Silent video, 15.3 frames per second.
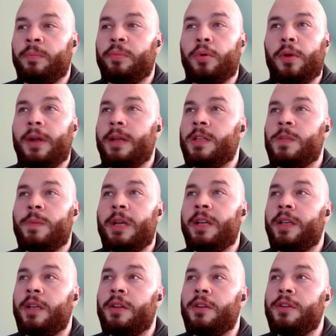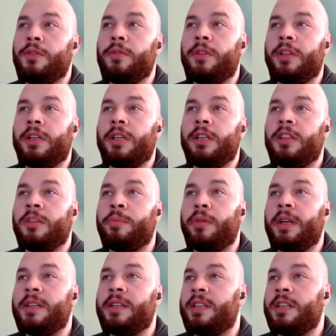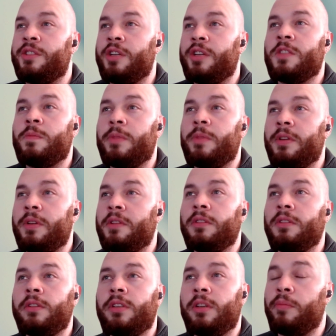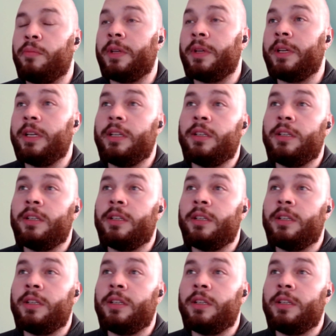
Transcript: brand spanking new. The, the place had just been completed.